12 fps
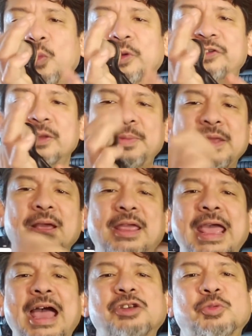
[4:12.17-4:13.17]
with simply a
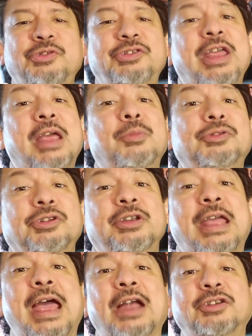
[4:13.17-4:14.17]
catch, which is the
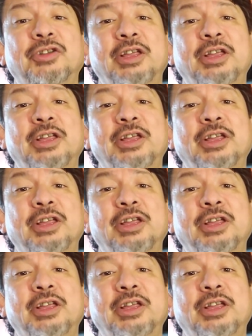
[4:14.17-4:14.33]
Emerson catch.